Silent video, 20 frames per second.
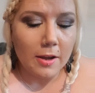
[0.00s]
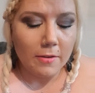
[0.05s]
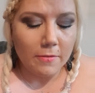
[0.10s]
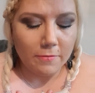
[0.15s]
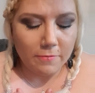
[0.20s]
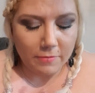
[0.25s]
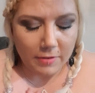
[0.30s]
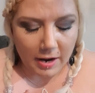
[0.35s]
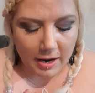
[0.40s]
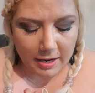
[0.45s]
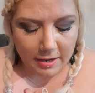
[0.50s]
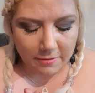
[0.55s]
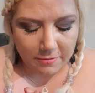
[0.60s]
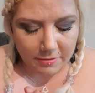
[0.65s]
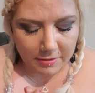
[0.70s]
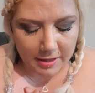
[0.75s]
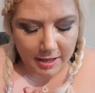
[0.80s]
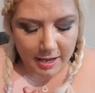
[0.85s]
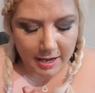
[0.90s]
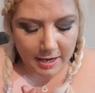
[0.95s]
five
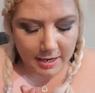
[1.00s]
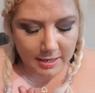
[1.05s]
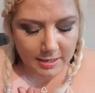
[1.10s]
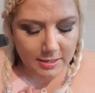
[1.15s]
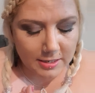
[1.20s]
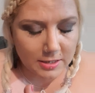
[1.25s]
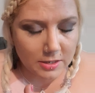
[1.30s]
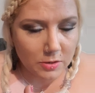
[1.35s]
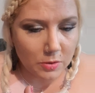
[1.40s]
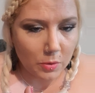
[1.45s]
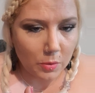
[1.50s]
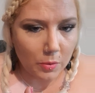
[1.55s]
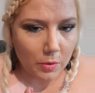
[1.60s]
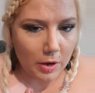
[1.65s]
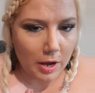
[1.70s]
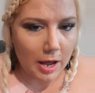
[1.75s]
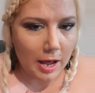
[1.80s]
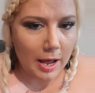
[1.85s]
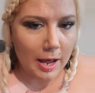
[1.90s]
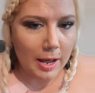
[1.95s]
things.
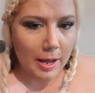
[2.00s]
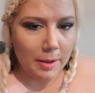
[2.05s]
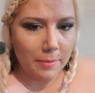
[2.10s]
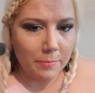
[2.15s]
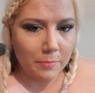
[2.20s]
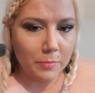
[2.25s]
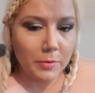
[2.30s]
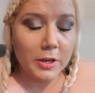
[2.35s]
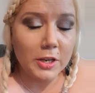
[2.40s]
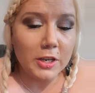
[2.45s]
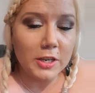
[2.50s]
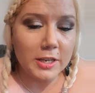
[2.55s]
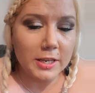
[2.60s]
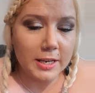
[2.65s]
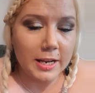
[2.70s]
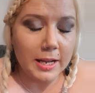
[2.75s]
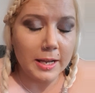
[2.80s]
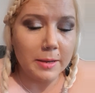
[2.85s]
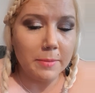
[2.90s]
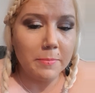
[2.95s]
We're going to
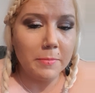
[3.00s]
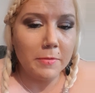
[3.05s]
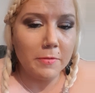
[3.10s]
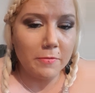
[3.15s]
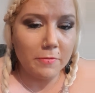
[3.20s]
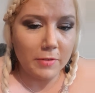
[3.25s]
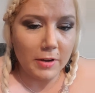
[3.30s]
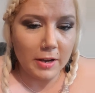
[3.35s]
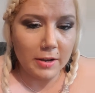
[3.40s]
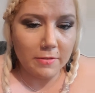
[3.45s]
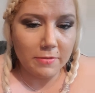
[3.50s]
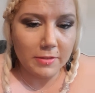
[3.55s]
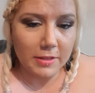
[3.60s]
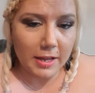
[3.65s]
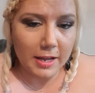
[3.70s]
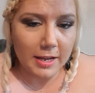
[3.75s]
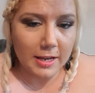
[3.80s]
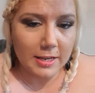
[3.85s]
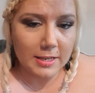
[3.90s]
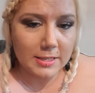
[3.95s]
name five
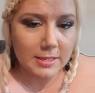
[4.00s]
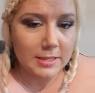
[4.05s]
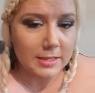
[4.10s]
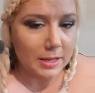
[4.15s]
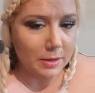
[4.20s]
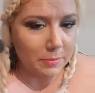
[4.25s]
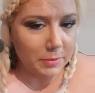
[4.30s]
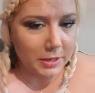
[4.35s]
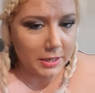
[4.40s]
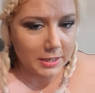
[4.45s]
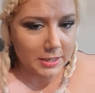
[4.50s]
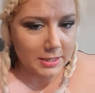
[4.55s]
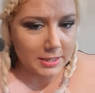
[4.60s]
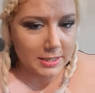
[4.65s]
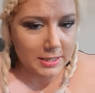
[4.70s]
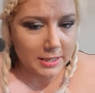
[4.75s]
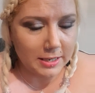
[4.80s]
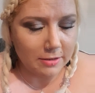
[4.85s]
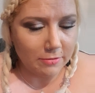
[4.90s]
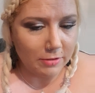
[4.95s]
things that we can
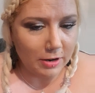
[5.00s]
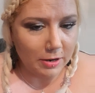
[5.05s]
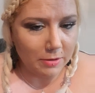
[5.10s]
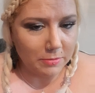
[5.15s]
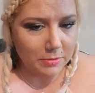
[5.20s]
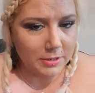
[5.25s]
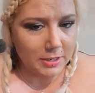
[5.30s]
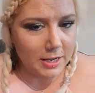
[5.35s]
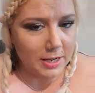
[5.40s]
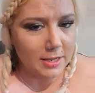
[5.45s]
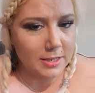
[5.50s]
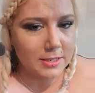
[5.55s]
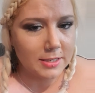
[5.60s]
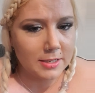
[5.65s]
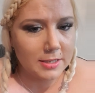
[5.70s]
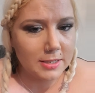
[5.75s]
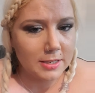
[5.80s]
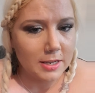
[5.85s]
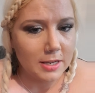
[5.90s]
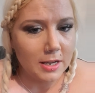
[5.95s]
see around
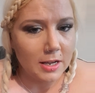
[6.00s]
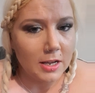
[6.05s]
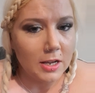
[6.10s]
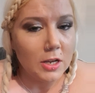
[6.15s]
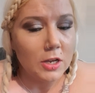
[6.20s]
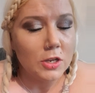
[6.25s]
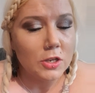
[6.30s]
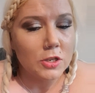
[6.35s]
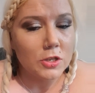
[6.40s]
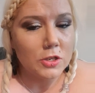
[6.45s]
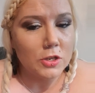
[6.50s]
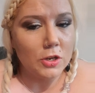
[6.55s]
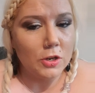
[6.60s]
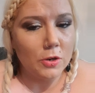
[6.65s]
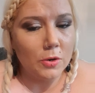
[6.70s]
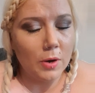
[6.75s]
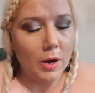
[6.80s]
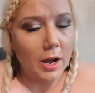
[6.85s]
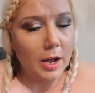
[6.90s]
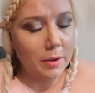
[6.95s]
us.
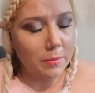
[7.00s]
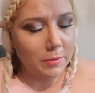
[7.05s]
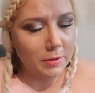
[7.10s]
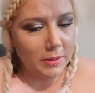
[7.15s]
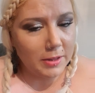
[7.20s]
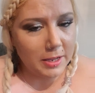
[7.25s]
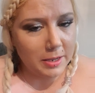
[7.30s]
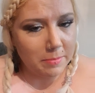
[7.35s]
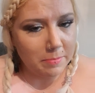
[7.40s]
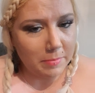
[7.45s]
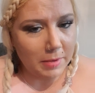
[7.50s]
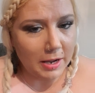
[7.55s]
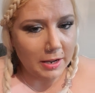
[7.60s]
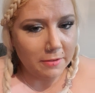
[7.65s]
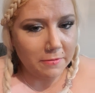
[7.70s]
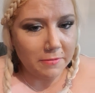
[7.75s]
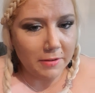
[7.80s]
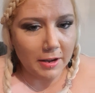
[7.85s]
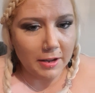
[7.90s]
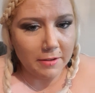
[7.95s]
So I will name my
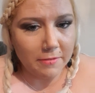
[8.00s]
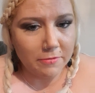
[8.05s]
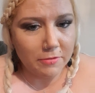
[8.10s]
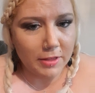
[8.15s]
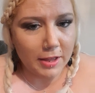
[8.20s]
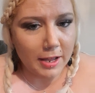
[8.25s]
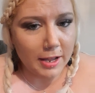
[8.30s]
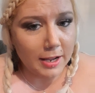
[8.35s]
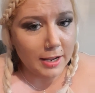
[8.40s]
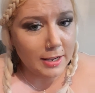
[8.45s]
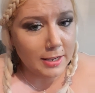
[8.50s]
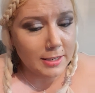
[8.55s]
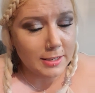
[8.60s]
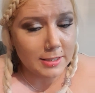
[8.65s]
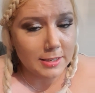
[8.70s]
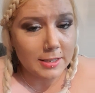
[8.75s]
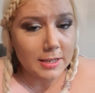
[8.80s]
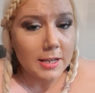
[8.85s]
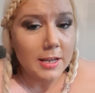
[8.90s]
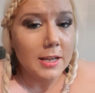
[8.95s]
five
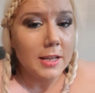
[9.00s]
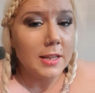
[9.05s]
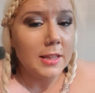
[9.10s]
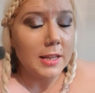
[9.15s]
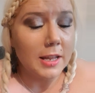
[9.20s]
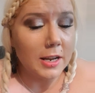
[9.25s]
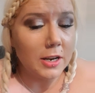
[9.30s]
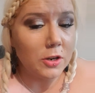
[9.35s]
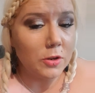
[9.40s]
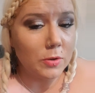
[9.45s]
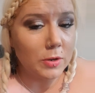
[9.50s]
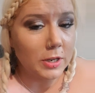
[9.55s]
things, then